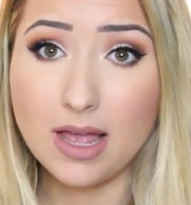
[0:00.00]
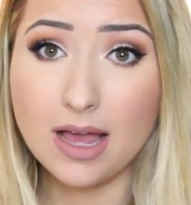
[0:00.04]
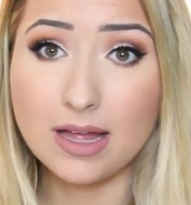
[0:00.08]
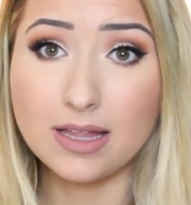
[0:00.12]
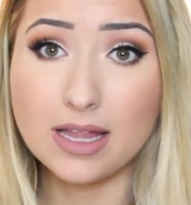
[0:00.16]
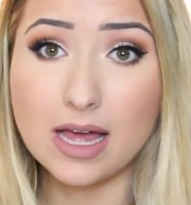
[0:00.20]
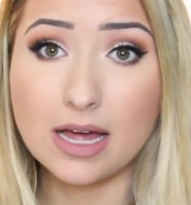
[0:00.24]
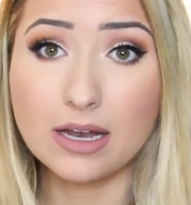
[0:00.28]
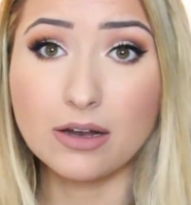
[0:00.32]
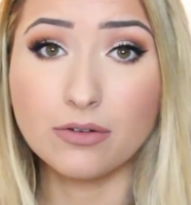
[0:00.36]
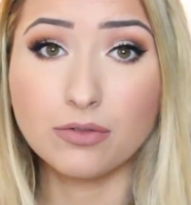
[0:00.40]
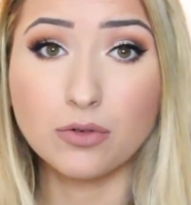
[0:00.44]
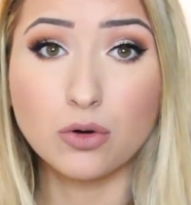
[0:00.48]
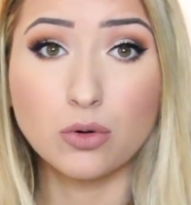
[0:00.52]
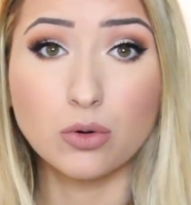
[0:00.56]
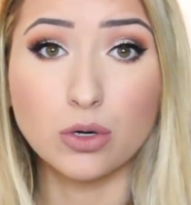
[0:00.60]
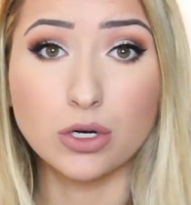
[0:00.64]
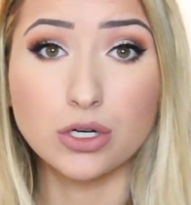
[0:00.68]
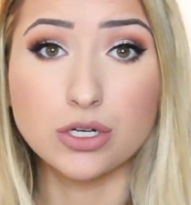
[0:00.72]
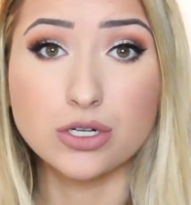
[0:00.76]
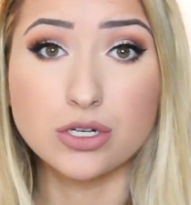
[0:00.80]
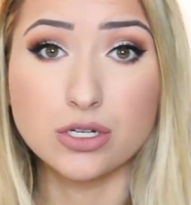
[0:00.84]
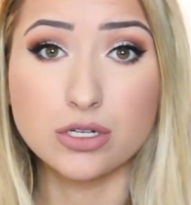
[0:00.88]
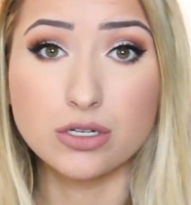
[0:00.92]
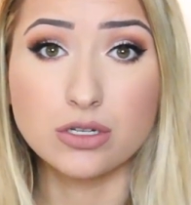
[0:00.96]
then of
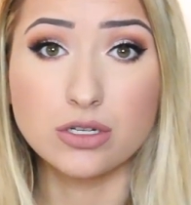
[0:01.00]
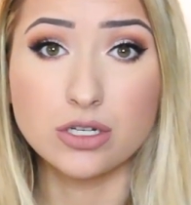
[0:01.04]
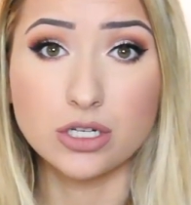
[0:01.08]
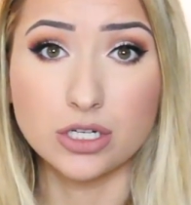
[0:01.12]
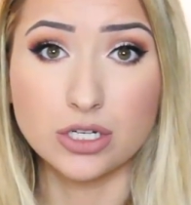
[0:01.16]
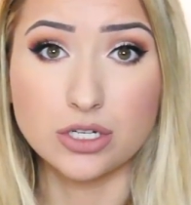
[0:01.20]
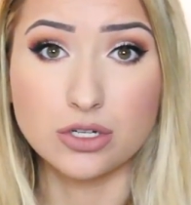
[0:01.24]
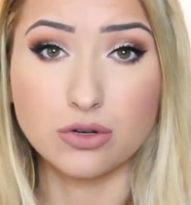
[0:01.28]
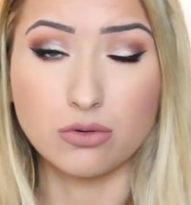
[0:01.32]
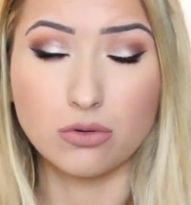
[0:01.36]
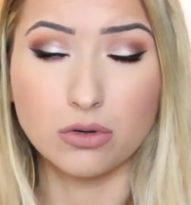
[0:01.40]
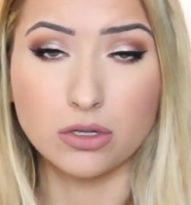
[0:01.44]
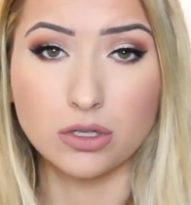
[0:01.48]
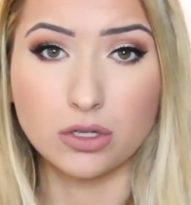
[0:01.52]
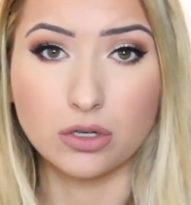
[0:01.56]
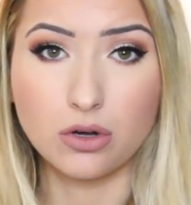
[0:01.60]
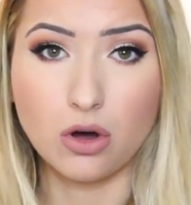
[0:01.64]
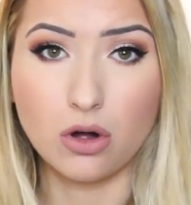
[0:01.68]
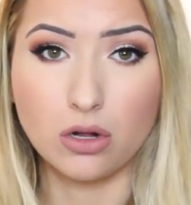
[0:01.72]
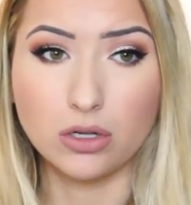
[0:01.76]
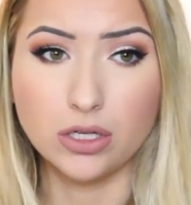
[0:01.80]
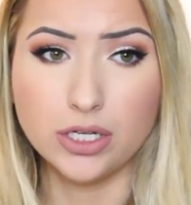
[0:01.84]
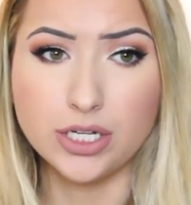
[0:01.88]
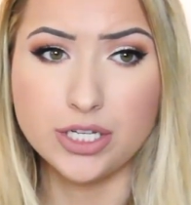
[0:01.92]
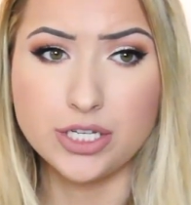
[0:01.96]
course just going to
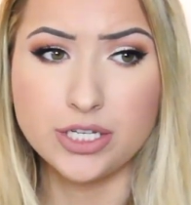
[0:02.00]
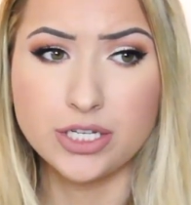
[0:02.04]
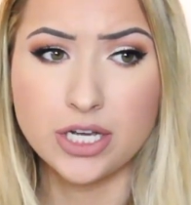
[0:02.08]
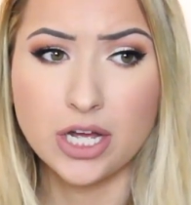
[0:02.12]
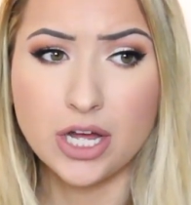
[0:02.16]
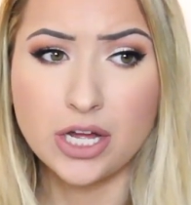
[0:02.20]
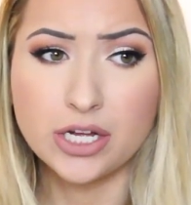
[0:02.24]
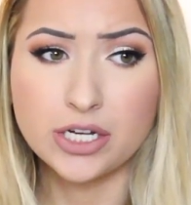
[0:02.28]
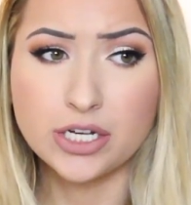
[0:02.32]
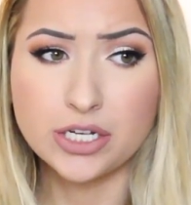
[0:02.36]
college.